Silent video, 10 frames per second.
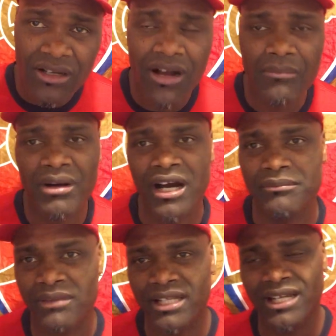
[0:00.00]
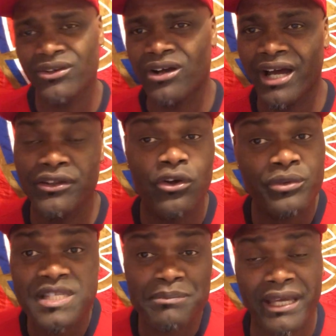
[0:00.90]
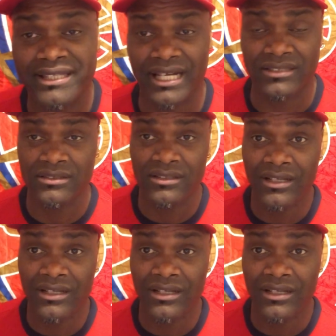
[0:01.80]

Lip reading: Come on, man. I don't respect that.